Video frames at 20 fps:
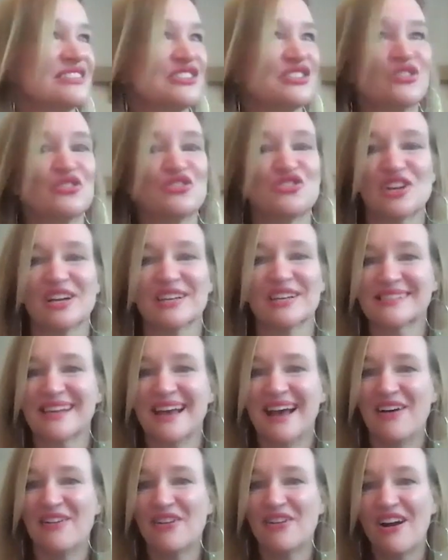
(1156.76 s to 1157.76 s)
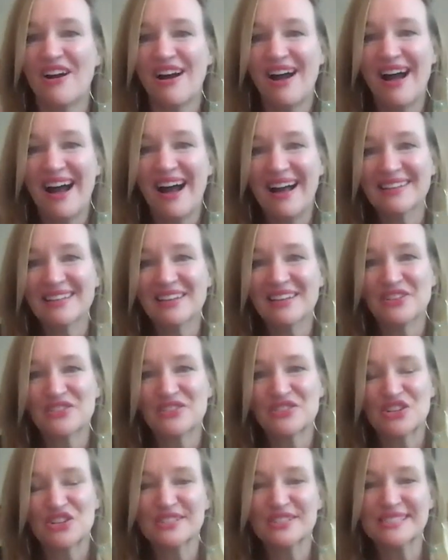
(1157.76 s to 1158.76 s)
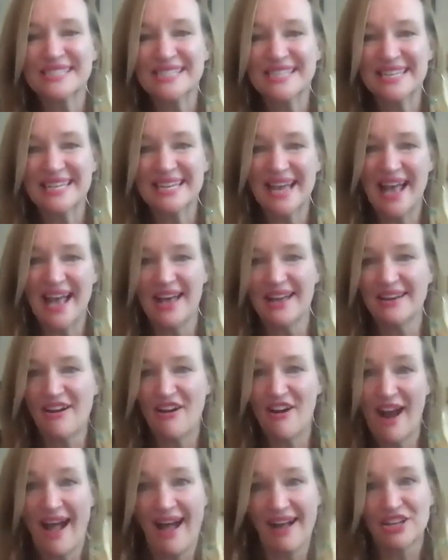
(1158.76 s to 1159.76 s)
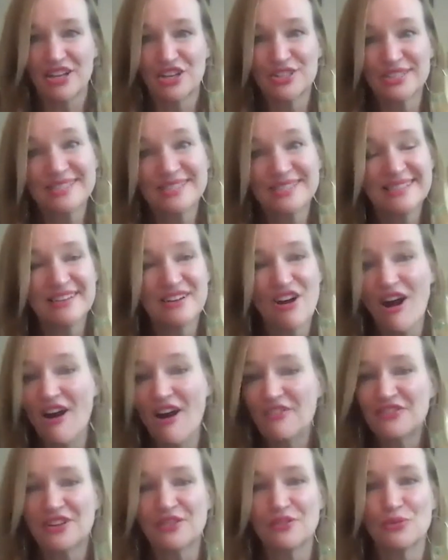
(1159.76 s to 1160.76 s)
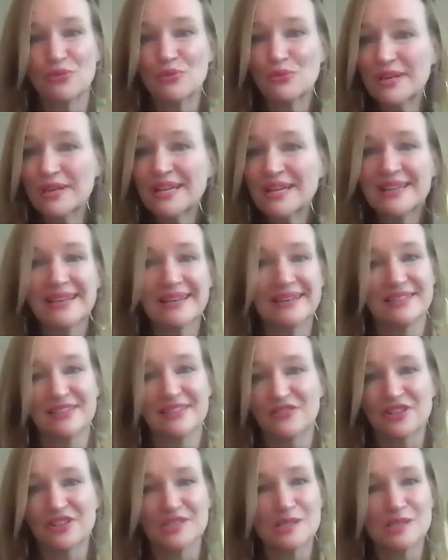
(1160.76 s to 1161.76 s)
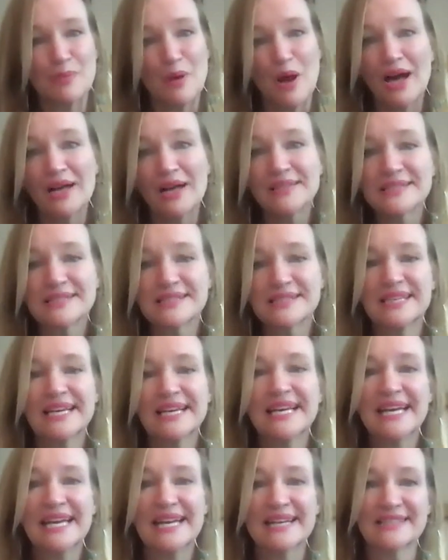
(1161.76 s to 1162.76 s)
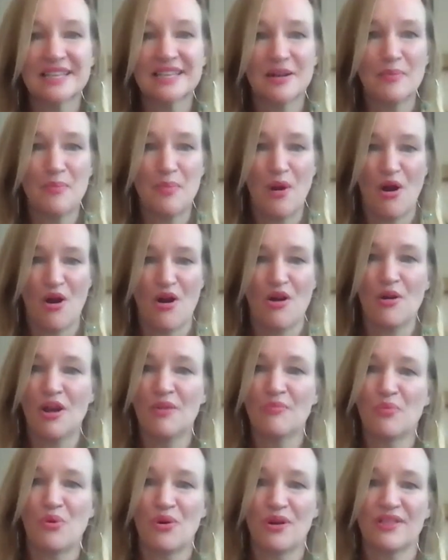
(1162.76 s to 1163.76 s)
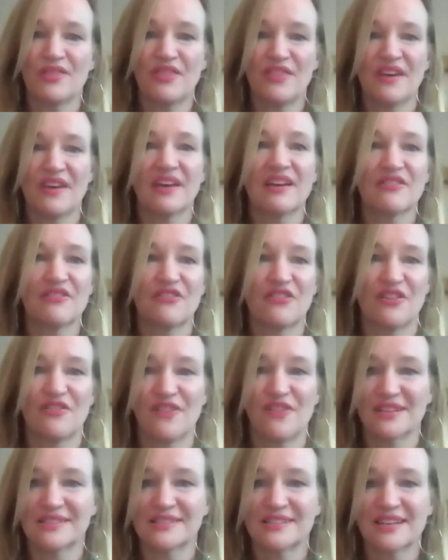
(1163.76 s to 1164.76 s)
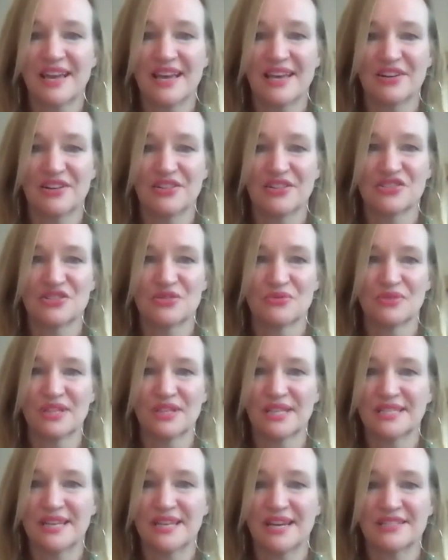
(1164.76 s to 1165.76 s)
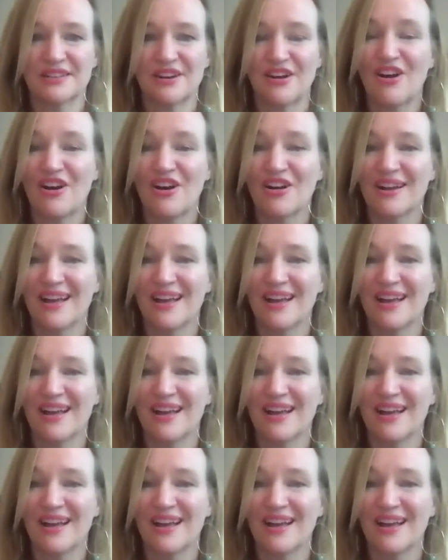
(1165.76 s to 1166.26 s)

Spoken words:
to just how our high level certainty and our accuracy are often really at different spots is an important thing for investigators to really take to heart.